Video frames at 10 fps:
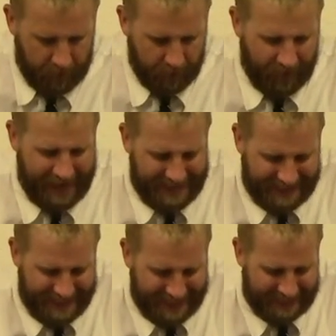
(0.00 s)
Then he
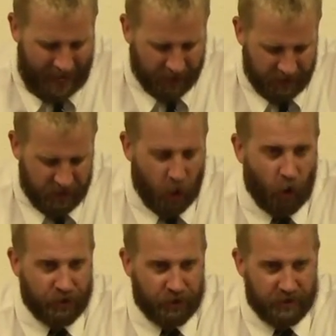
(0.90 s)
seeks out the
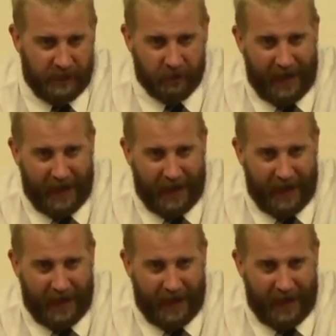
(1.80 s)
soldiers that are